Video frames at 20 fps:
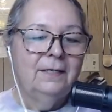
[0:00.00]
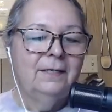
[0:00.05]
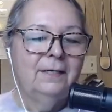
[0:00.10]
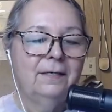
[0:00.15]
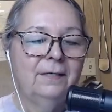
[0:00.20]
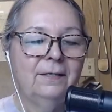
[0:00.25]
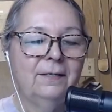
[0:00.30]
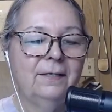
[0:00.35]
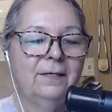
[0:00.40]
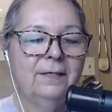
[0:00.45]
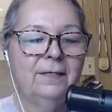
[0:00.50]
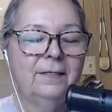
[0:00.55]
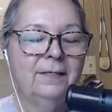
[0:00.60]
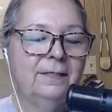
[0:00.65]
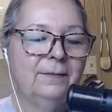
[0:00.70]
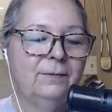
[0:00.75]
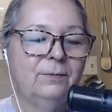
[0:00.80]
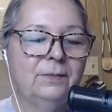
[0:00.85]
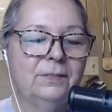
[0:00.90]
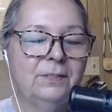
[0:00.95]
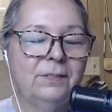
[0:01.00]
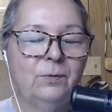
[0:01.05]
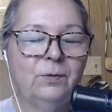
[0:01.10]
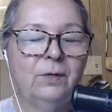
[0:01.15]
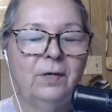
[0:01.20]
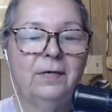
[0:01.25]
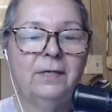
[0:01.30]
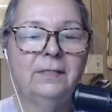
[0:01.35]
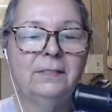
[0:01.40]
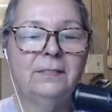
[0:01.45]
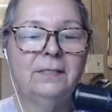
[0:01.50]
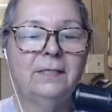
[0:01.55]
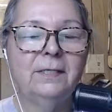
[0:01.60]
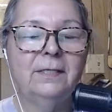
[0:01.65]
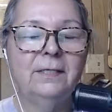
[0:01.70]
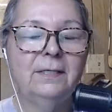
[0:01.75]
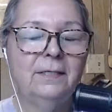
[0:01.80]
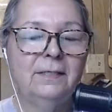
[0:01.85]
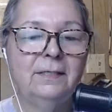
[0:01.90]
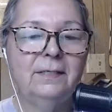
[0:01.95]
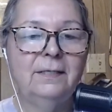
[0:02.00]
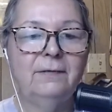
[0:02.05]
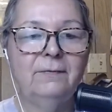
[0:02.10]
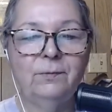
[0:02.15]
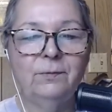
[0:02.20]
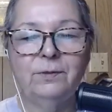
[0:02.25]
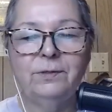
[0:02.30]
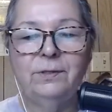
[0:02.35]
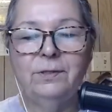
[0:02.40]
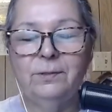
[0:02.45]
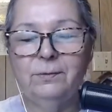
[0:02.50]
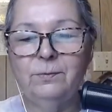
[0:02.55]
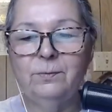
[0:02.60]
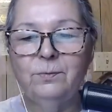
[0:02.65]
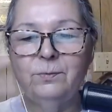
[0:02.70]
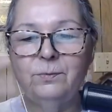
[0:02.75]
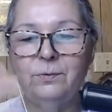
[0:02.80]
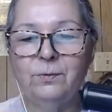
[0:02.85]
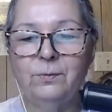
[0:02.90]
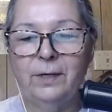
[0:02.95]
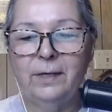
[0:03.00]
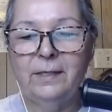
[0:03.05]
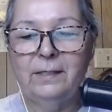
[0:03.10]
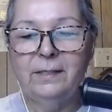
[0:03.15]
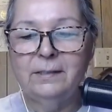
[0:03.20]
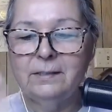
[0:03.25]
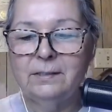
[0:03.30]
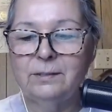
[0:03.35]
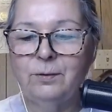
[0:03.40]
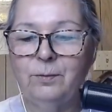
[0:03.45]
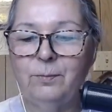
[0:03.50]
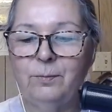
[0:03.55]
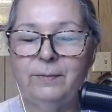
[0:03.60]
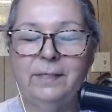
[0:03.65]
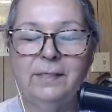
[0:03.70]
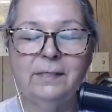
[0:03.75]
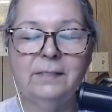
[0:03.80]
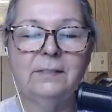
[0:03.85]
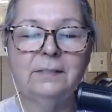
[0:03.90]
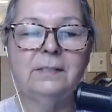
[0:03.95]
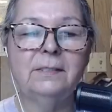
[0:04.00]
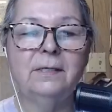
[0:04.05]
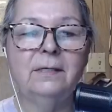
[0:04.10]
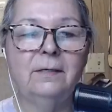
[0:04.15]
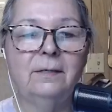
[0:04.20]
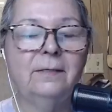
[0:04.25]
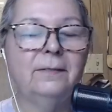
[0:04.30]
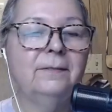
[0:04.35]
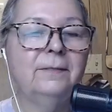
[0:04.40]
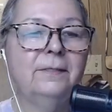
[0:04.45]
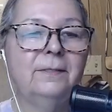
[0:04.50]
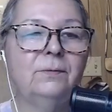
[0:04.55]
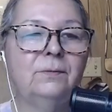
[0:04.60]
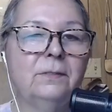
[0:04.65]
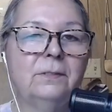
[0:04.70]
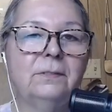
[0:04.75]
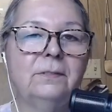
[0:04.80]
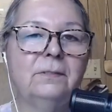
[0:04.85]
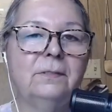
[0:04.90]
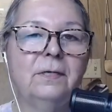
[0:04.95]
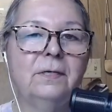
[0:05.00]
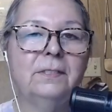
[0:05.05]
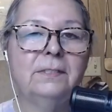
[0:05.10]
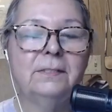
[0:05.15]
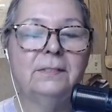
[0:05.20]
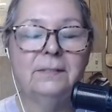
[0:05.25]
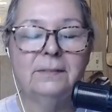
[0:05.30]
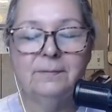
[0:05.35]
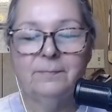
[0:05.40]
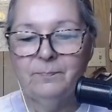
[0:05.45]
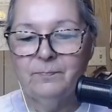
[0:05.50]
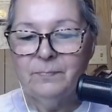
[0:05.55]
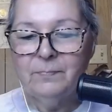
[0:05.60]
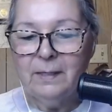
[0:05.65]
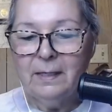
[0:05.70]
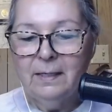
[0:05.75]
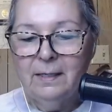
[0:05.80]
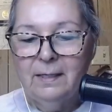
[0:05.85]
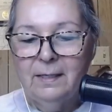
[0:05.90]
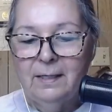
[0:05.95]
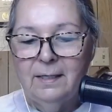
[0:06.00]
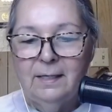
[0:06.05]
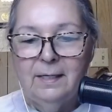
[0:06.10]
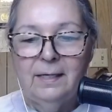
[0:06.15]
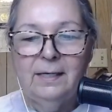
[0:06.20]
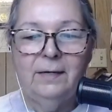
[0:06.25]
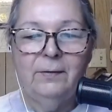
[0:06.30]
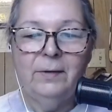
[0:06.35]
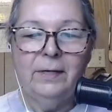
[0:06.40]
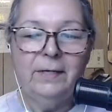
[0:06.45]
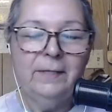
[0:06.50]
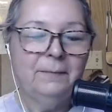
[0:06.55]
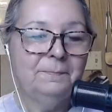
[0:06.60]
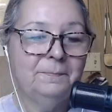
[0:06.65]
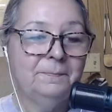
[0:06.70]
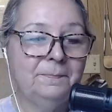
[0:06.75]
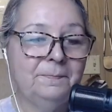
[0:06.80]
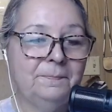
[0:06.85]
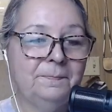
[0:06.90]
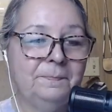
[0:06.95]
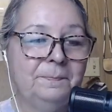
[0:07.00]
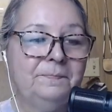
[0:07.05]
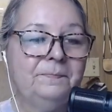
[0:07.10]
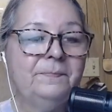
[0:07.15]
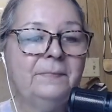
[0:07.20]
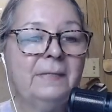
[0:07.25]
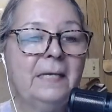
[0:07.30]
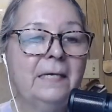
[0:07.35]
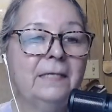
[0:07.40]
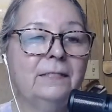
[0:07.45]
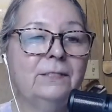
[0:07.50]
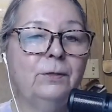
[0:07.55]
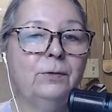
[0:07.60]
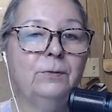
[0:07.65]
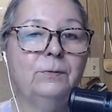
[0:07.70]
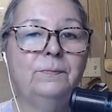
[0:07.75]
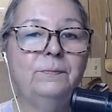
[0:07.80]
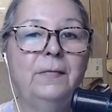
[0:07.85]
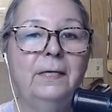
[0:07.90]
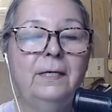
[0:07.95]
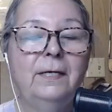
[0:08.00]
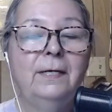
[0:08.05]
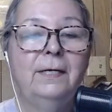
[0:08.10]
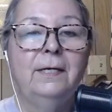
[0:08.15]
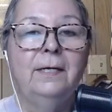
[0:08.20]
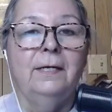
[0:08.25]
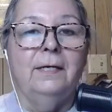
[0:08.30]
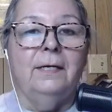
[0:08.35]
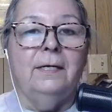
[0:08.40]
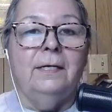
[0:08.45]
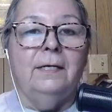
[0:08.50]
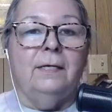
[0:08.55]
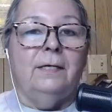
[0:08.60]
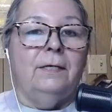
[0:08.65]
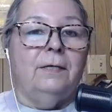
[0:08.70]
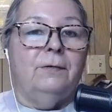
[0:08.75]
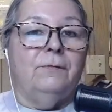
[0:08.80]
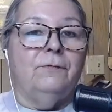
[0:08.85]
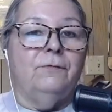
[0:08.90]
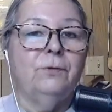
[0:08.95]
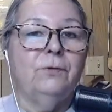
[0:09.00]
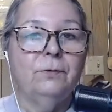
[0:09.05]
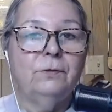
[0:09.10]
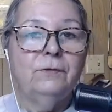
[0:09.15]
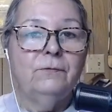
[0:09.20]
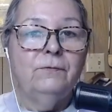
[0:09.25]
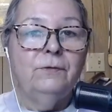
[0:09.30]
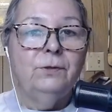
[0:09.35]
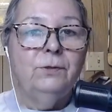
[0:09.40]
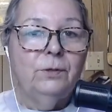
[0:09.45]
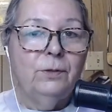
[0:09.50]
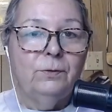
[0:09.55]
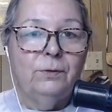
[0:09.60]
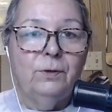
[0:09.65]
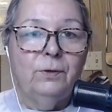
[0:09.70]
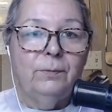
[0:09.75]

uh it was so nice. And even with the rain snow mix, it was nice. Anyway, so for those of you who don't know